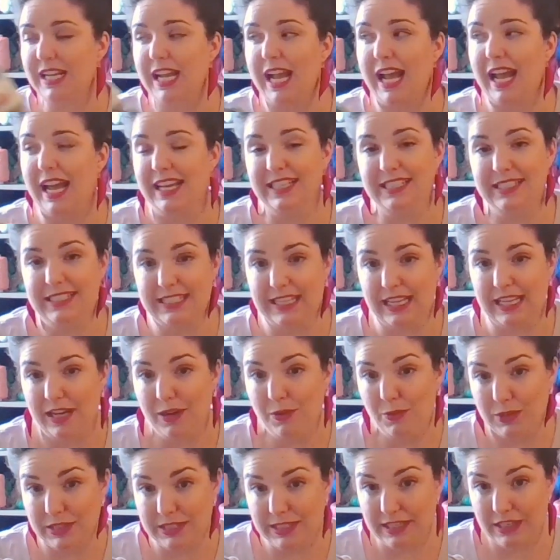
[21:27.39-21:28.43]
I had said I
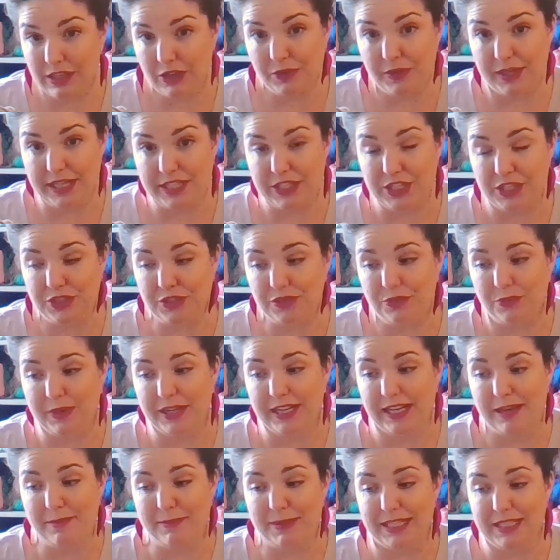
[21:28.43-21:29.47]
wasn't going to when
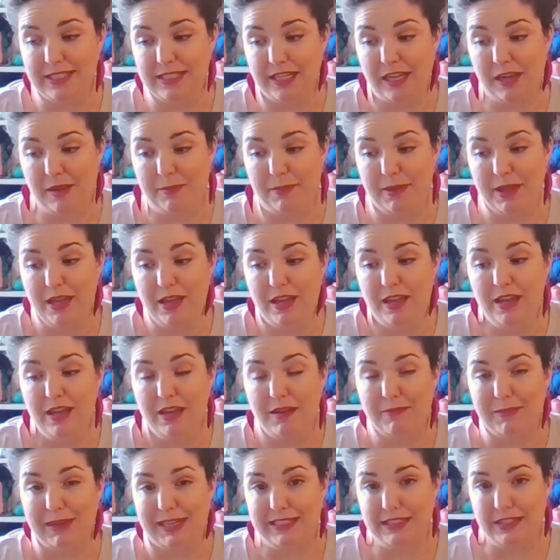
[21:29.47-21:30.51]
I messed up
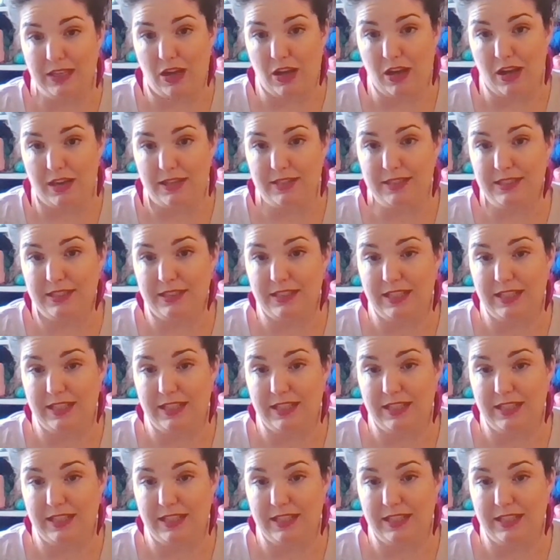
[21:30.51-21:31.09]
my socks,